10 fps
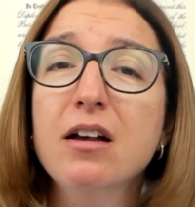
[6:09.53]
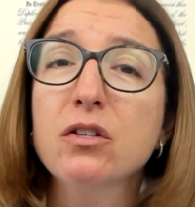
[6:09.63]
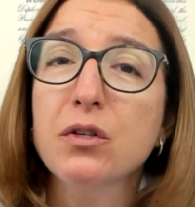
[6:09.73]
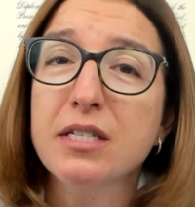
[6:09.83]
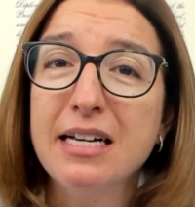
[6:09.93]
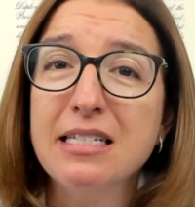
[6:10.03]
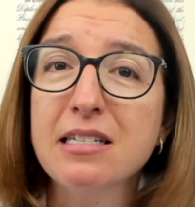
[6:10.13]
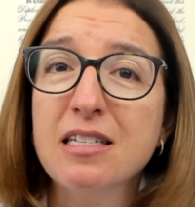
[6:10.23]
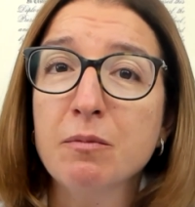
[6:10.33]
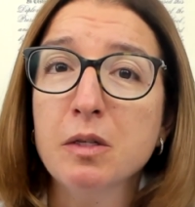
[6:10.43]
So signs and
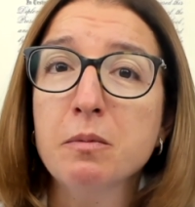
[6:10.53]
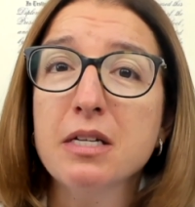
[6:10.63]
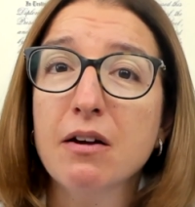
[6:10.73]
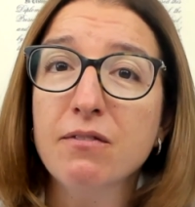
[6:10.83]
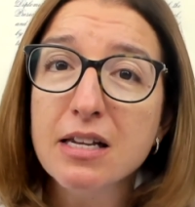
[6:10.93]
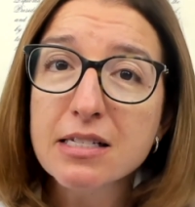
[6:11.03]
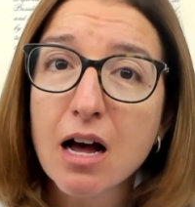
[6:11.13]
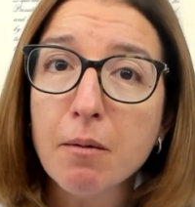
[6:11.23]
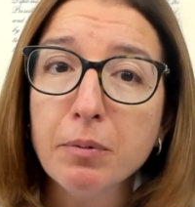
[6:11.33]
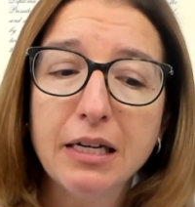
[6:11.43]
symptoms of this
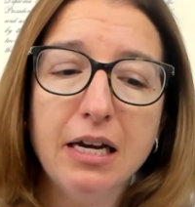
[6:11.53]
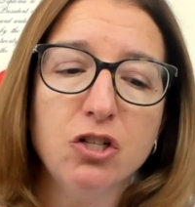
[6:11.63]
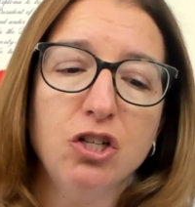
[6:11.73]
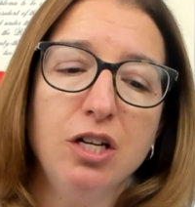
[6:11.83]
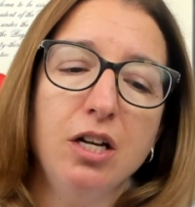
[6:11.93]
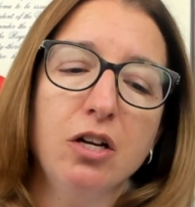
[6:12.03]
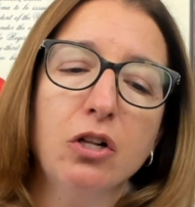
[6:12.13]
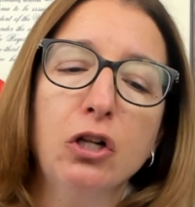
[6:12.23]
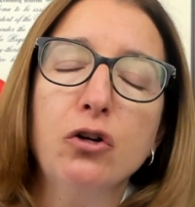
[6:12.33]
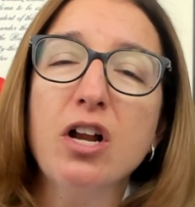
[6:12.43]
complication
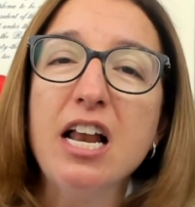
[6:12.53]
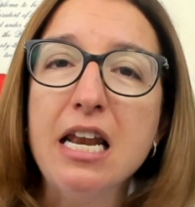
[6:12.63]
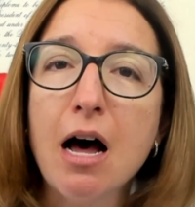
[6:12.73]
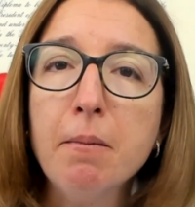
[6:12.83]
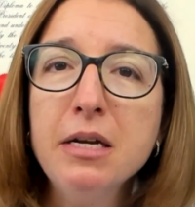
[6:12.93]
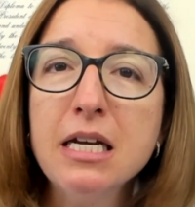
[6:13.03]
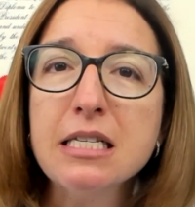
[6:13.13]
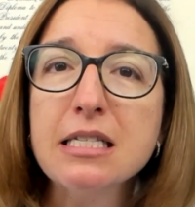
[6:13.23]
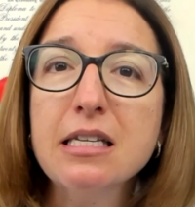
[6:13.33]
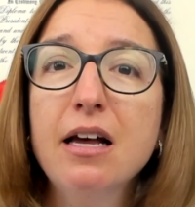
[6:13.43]
include
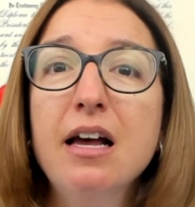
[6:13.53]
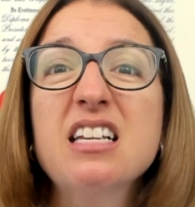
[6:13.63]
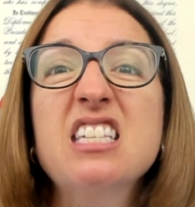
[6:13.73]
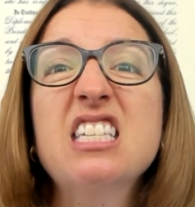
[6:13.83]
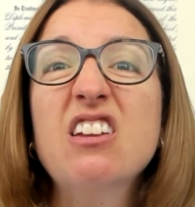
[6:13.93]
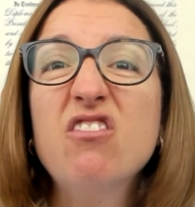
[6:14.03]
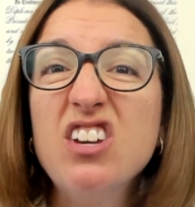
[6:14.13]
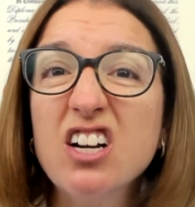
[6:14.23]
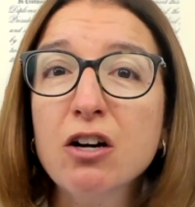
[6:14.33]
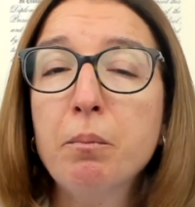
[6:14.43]
numbness,
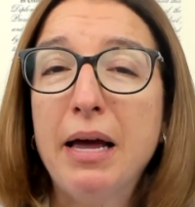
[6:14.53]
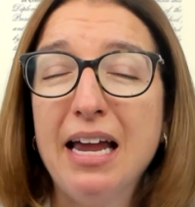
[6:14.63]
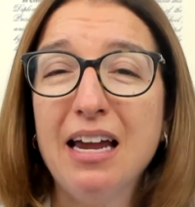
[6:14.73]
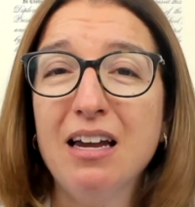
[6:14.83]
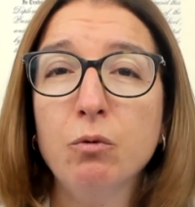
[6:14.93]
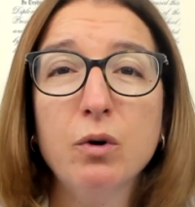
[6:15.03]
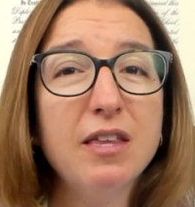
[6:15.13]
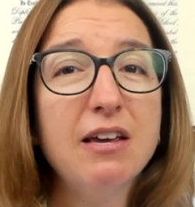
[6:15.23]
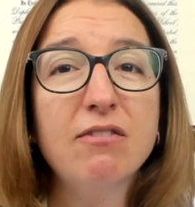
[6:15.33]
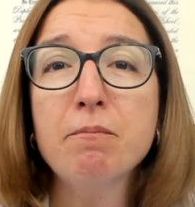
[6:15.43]
severe pain with
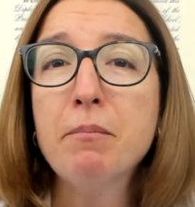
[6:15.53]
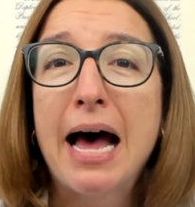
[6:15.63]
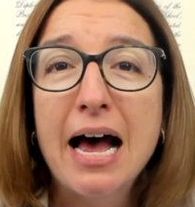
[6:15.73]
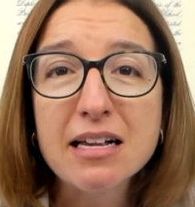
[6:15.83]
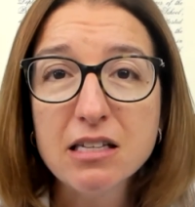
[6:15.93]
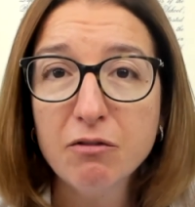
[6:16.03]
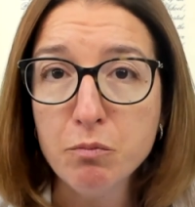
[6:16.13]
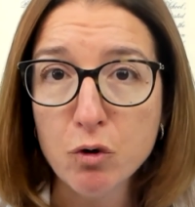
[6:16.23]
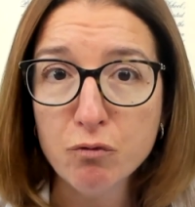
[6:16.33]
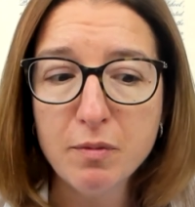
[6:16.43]
even passive
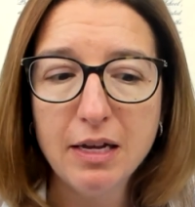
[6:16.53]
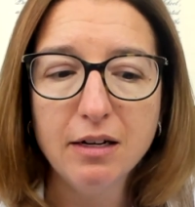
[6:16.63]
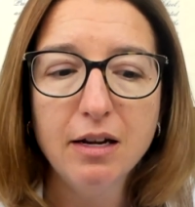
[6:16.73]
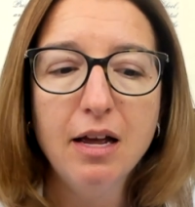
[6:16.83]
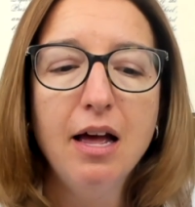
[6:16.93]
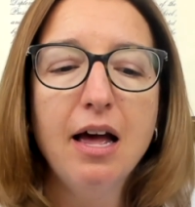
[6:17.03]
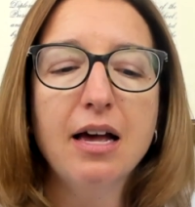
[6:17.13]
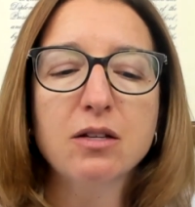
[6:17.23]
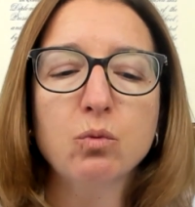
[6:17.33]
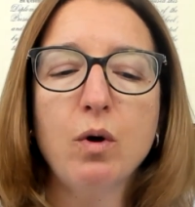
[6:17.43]
movement,
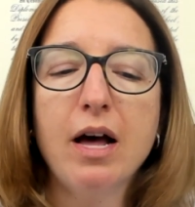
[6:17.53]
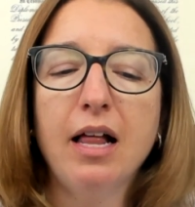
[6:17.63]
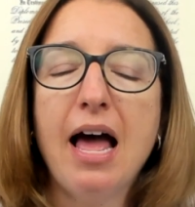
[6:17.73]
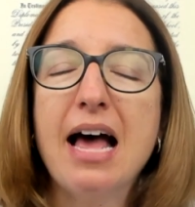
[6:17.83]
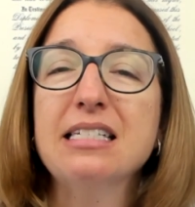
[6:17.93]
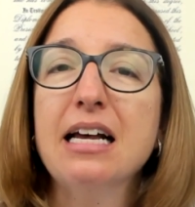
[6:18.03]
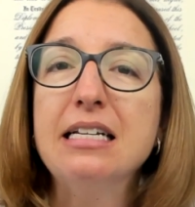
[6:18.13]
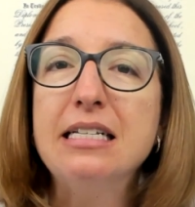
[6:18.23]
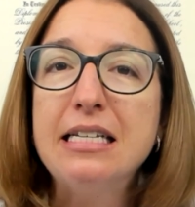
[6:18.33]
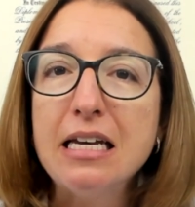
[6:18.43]
as well as
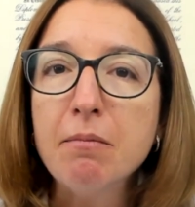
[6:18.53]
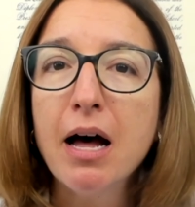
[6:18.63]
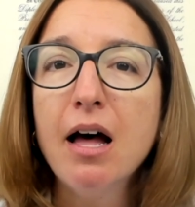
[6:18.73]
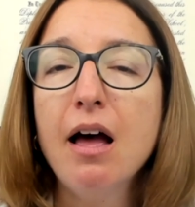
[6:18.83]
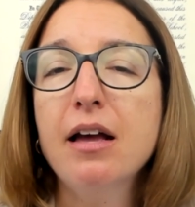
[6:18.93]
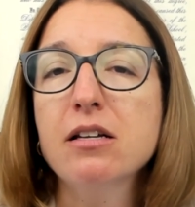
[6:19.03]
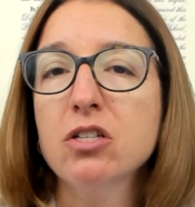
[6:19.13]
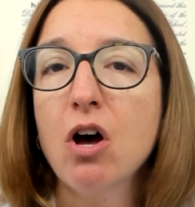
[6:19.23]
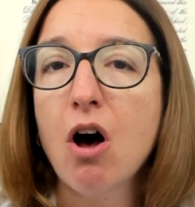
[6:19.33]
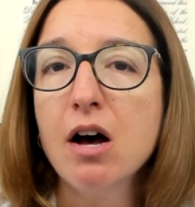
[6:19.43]
edema and
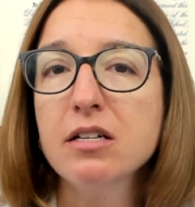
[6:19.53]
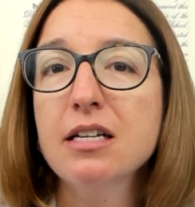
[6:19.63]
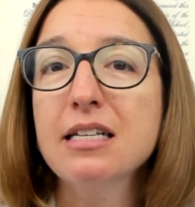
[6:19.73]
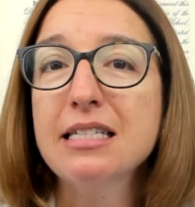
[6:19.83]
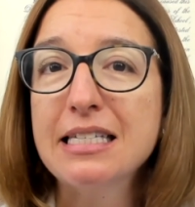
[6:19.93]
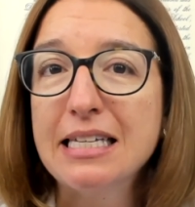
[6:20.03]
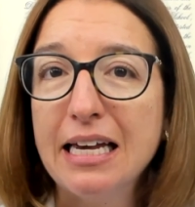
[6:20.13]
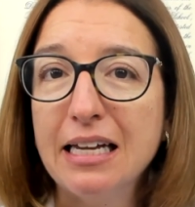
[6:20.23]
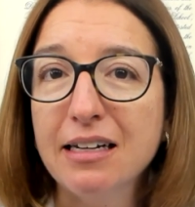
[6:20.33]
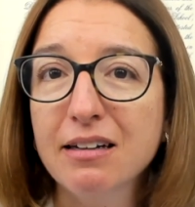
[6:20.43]
taut
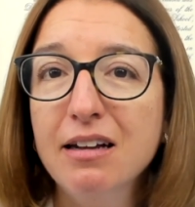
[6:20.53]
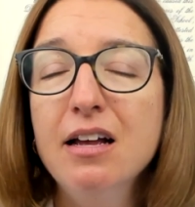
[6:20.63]
skin.